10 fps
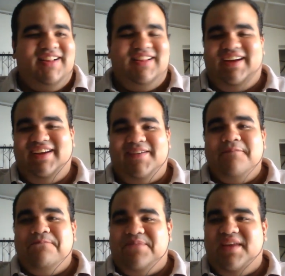Like,
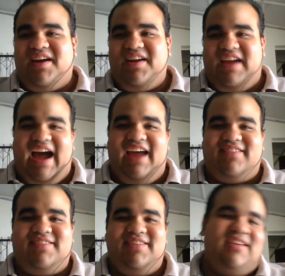there are
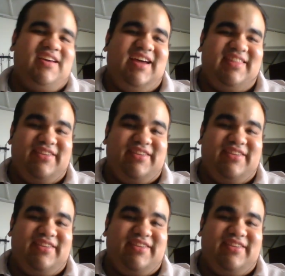guys uh,